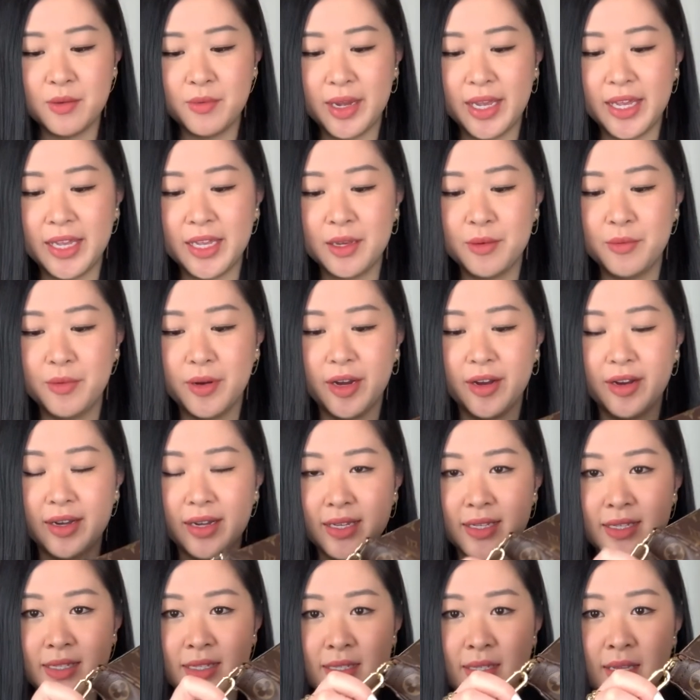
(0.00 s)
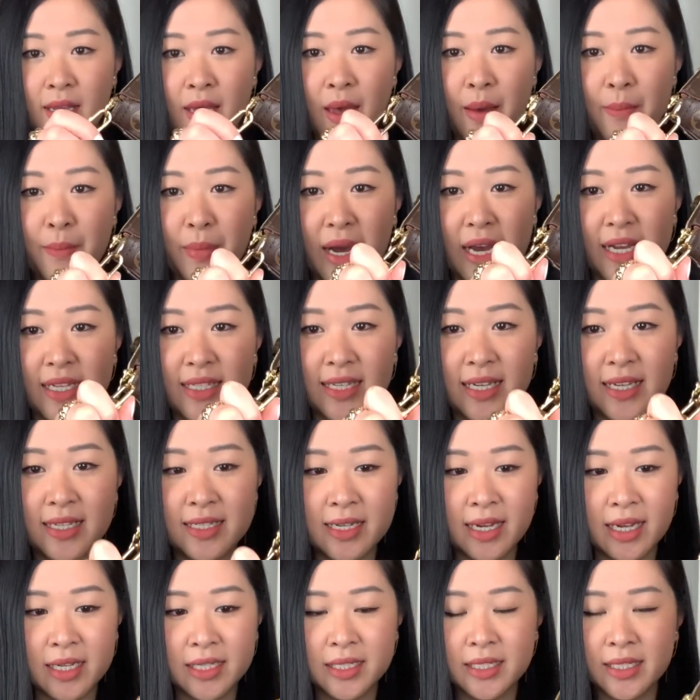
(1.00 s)
way you can wear it is by
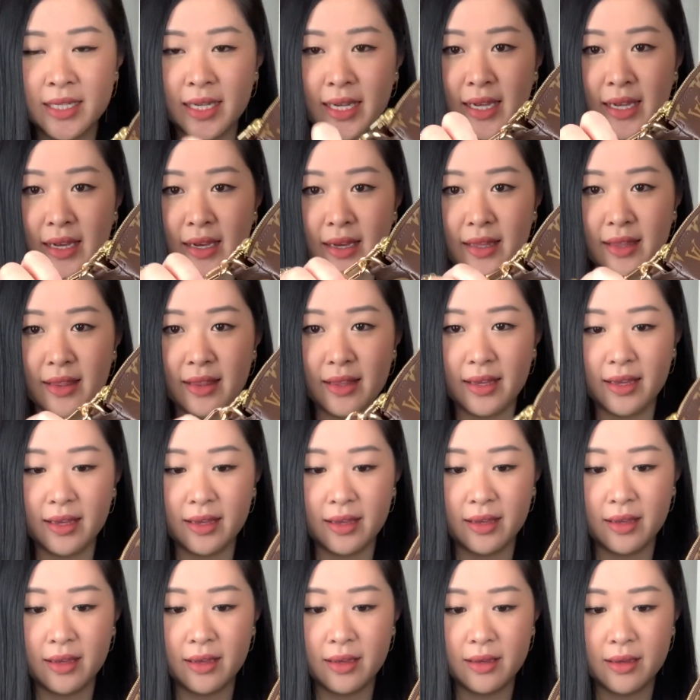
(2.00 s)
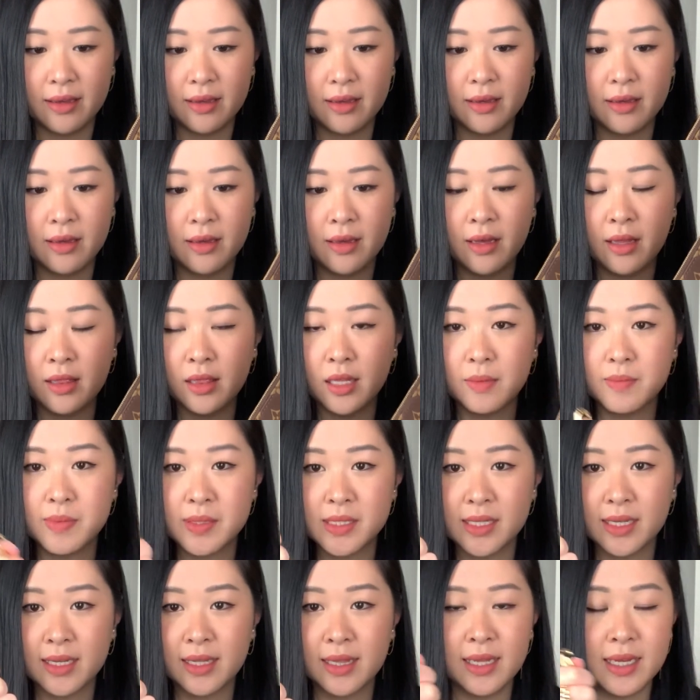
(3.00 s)
detaching the
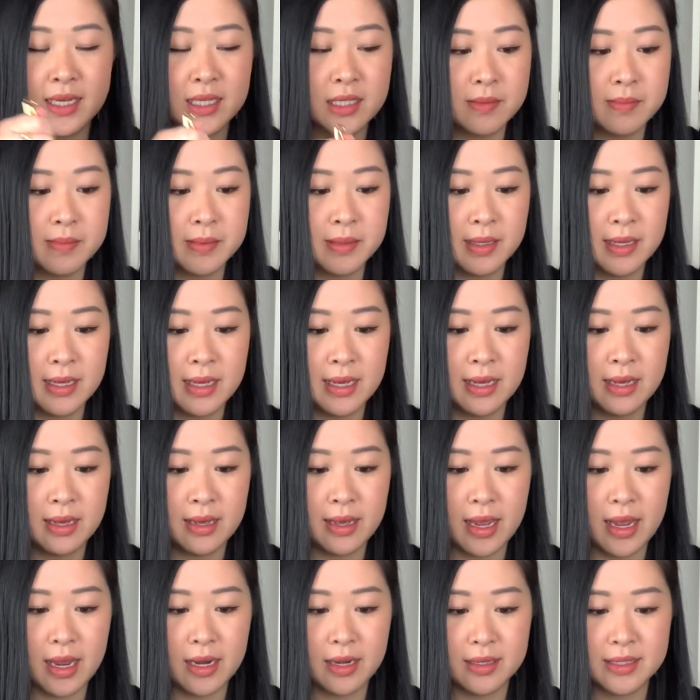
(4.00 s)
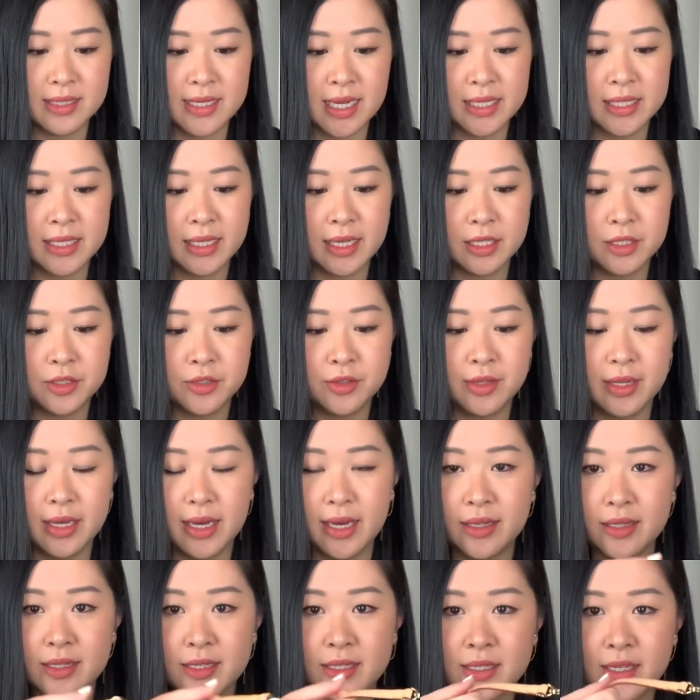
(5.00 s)
lobster clasp and attaching it to the
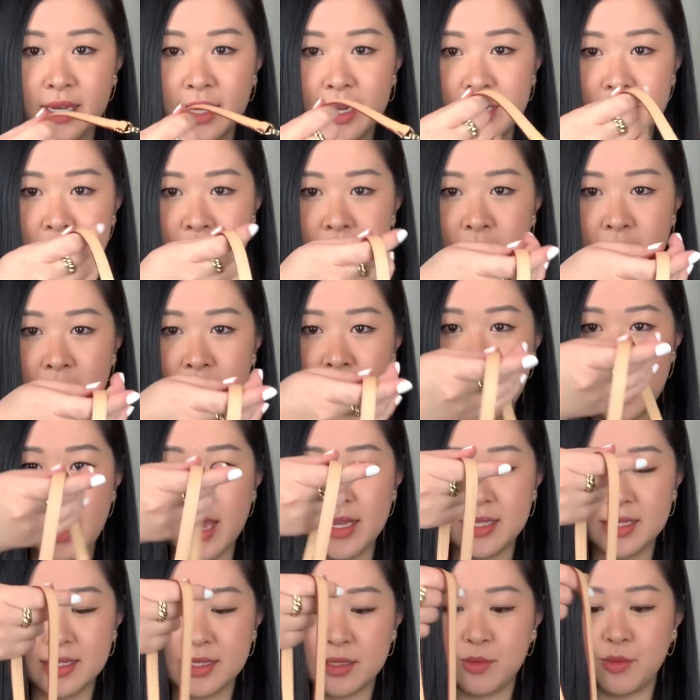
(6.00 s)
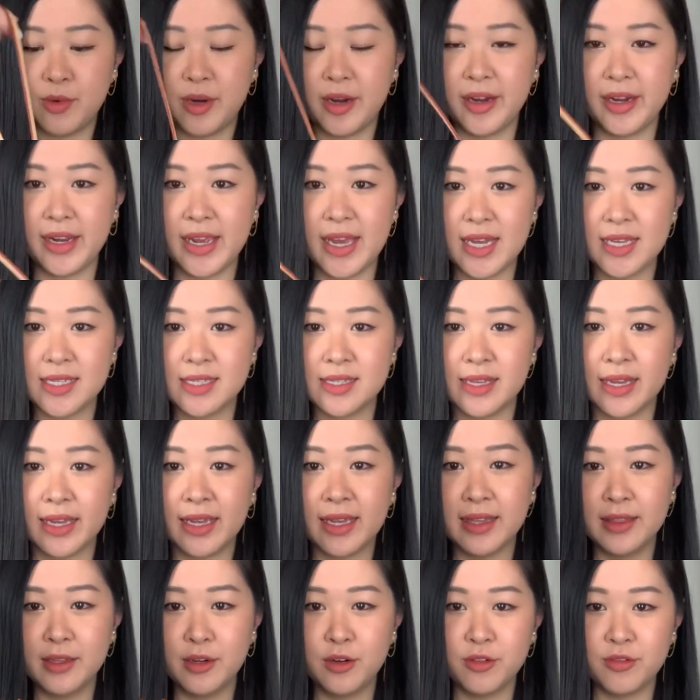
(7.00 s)
other side and just wearing it as like
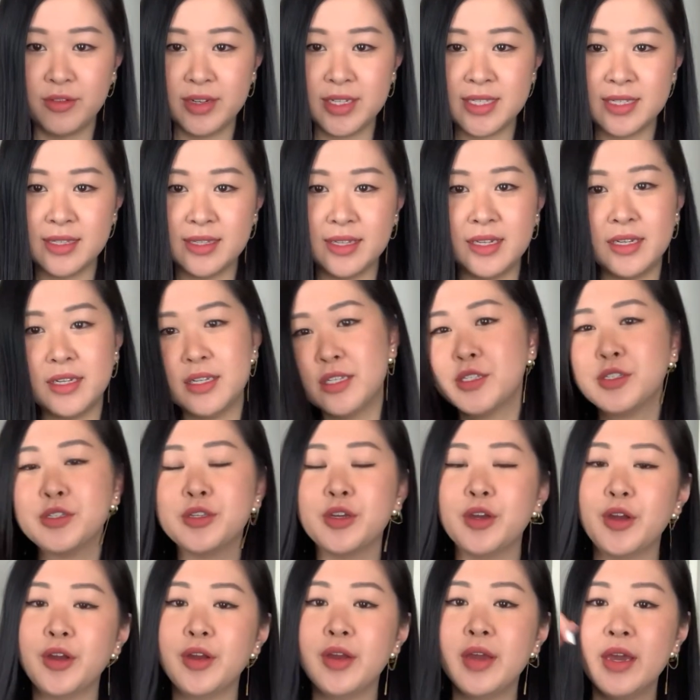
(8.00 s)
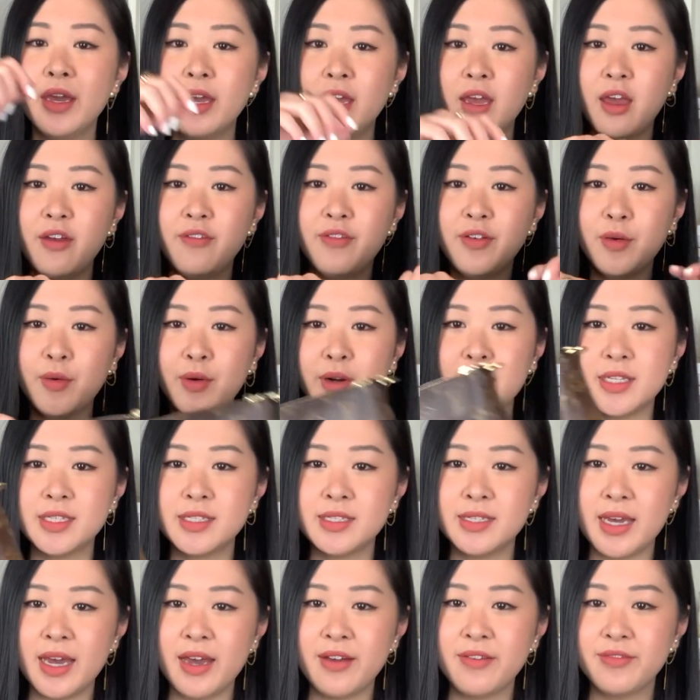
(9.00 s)
a little wristlet. So if you wanted
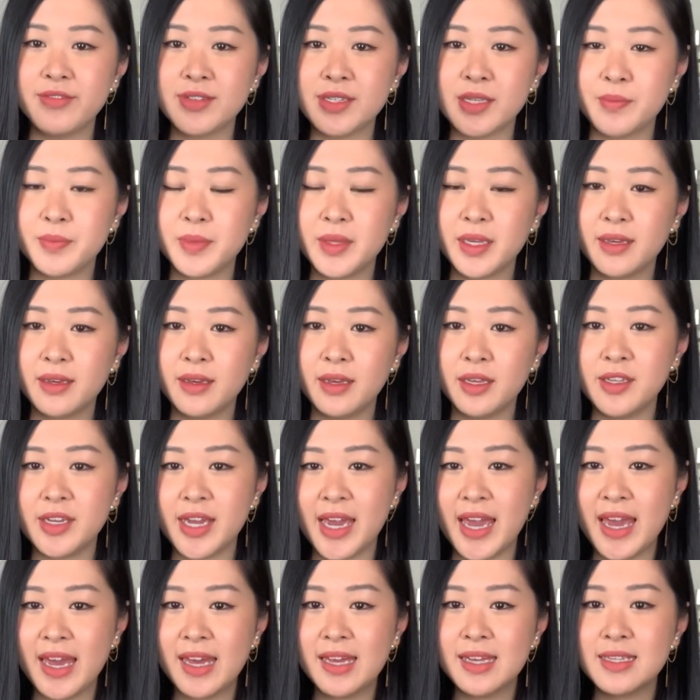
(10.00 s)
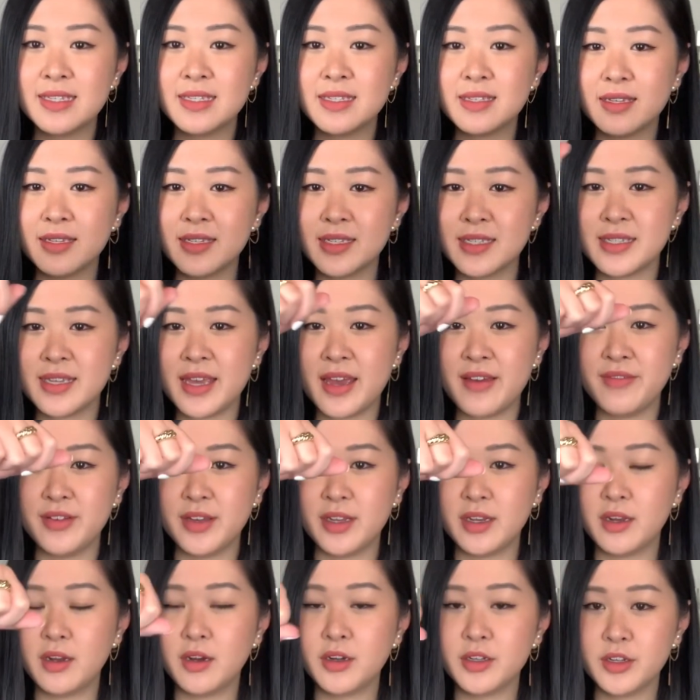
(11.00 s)
to have something in your hands and just have
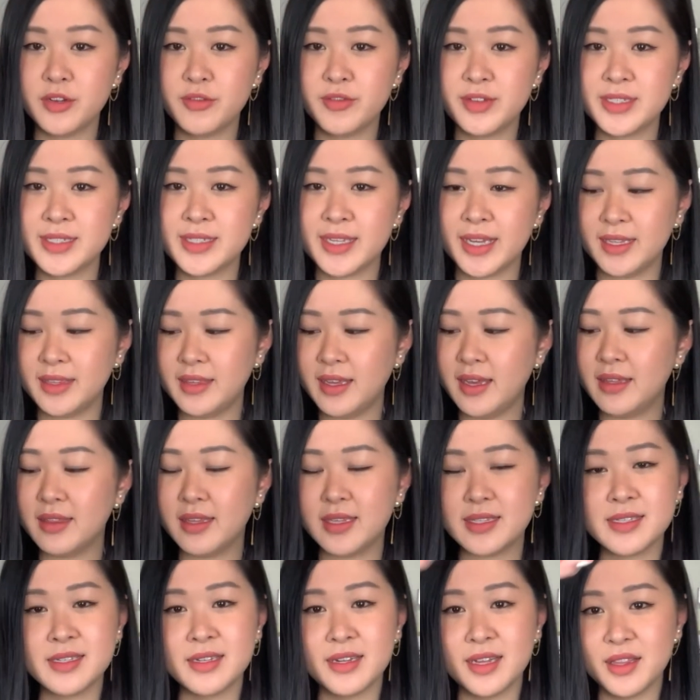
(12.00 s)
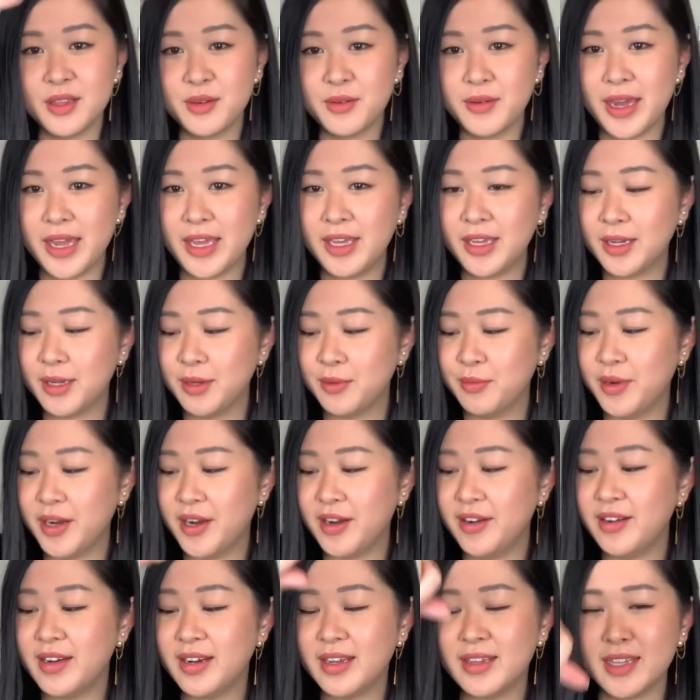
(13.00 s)
it on your wrist like that, that's another way you can
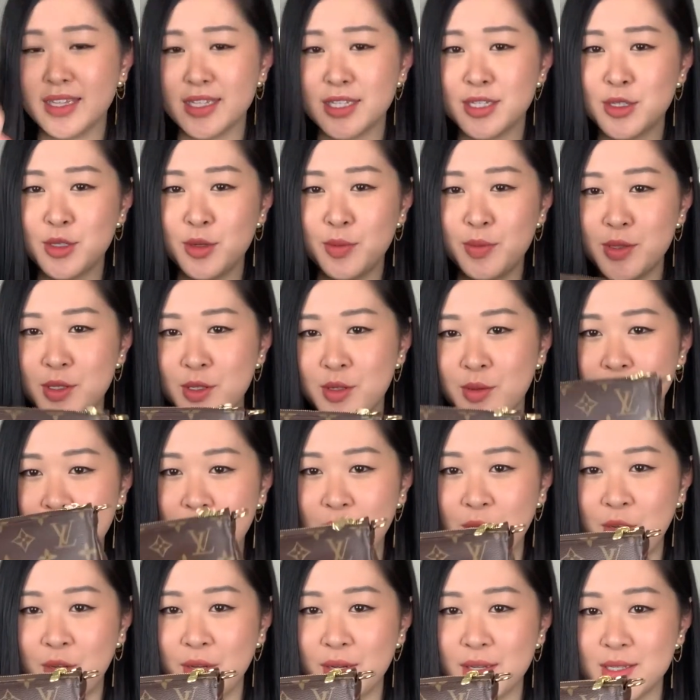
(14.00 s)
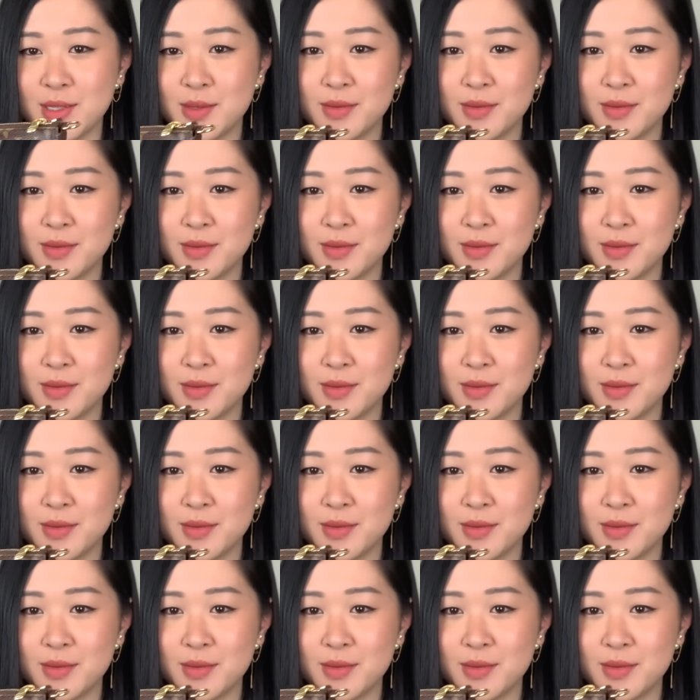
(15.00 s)
wear it, and that's super cute as